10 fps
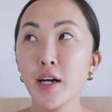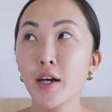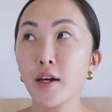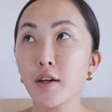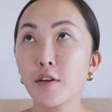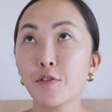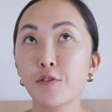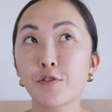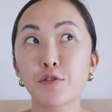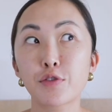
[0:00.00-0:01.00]
I
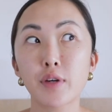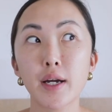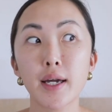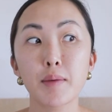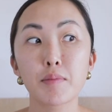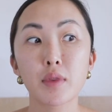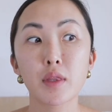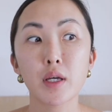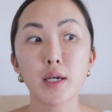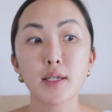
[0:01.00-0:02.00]

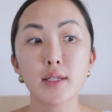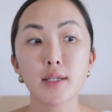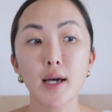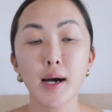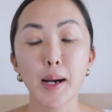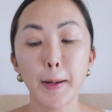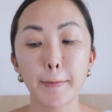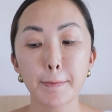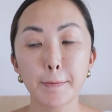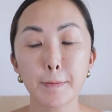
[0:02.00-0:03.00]
frame this?
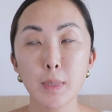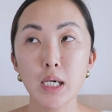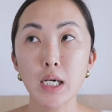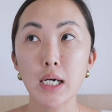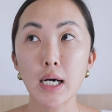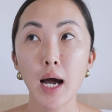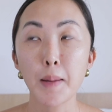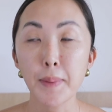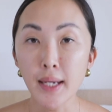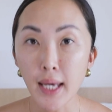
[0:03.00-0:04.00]

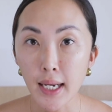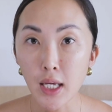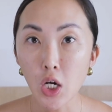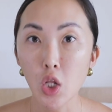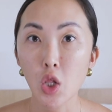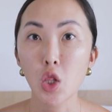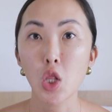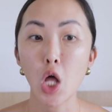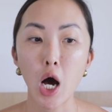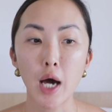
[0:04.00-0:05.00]
I've been getting a
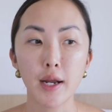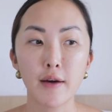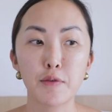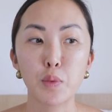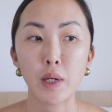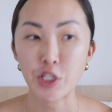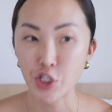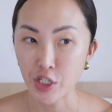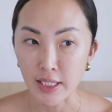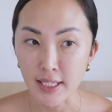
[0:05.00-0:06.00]
lot of
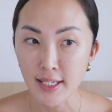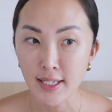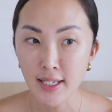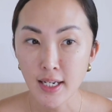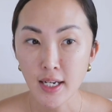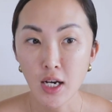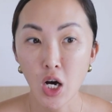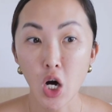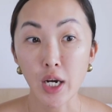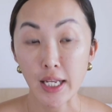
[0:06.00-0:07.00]
questions
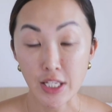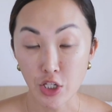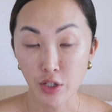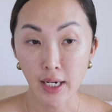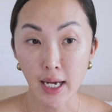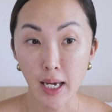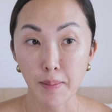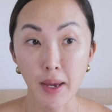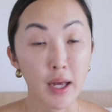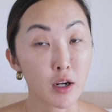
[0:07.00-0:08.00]
on
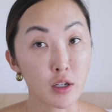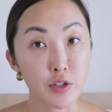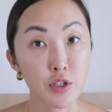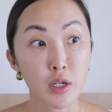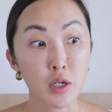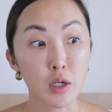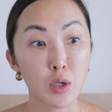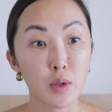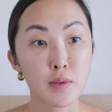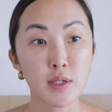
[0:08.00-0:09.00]
Instagram and
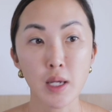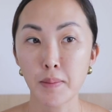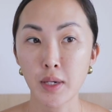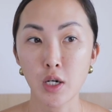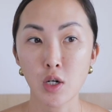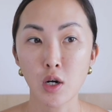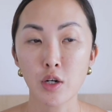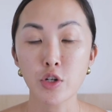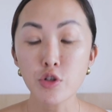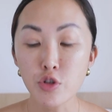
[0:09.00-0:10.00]
also some here
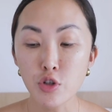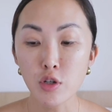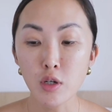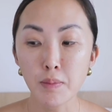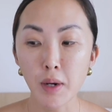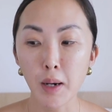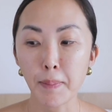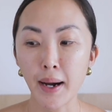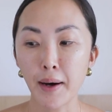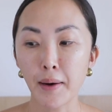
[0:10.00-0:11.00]
on YouTube
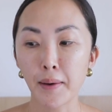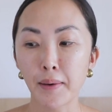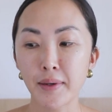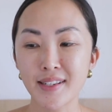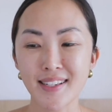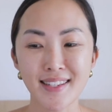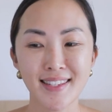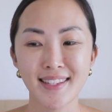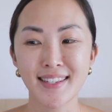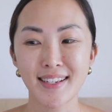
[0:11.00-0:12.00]
about
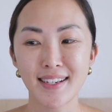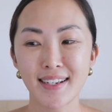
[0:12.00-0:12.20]
just